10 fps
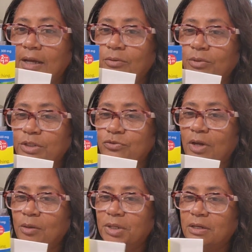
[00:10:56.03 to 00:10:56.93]
I want to
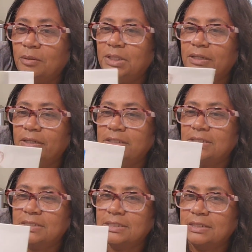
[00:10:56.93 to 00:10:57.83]
drop a couple of
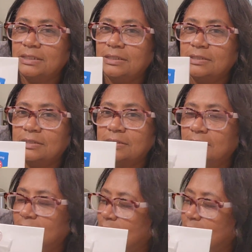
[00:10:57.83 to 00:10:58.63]
onion seeds.